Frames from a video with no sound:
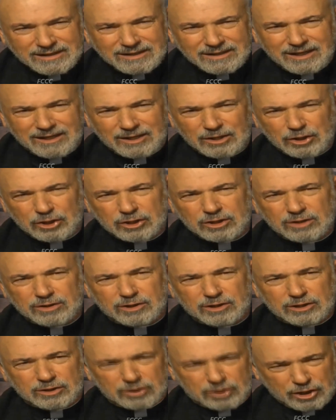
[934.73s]

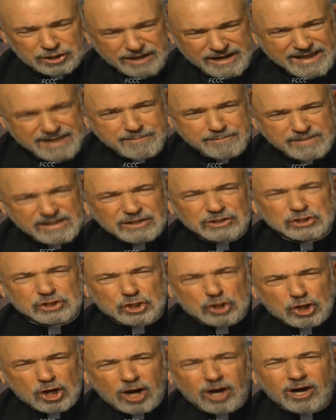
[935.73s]
The name means
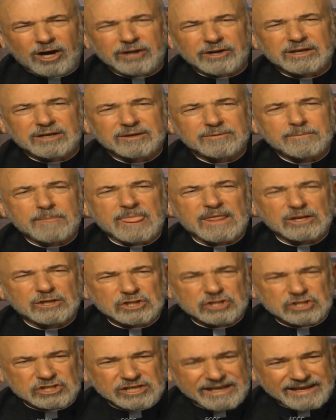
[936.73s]
God
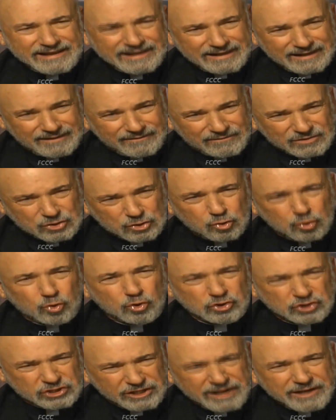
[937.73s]
saves
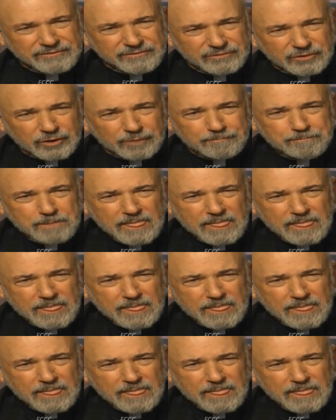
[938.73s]
or Savior.